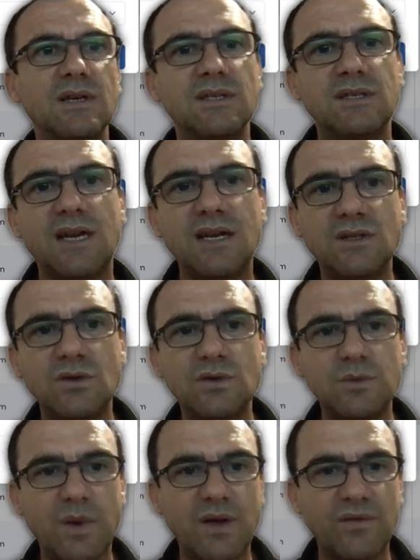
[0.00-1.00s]

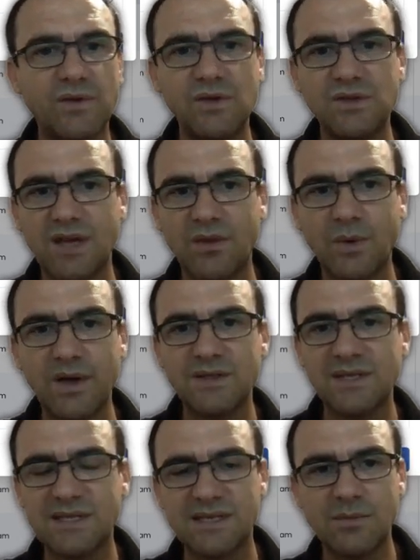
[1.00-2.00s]
schedules. But for New South
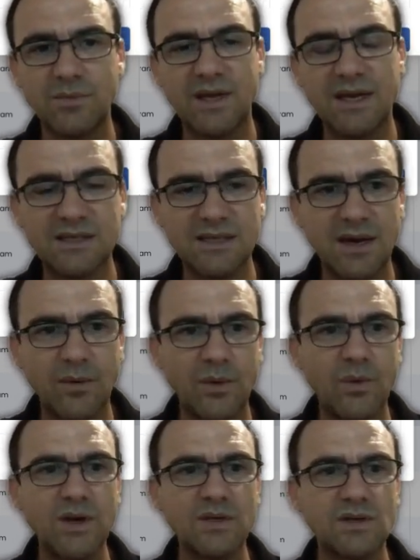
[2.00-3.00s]
Wales, that's how we
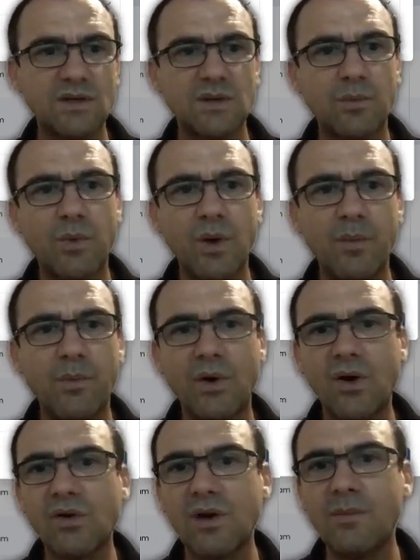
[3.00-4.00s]
work. So it's a per
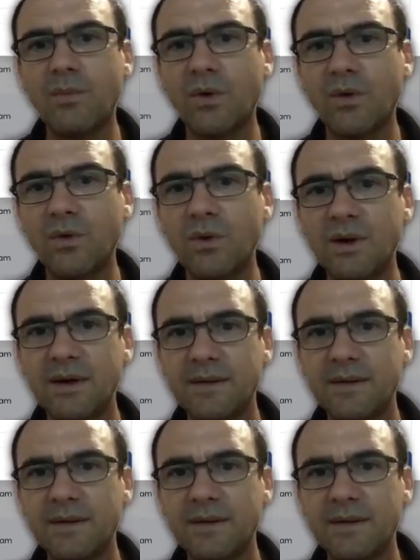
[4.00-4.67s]
program model.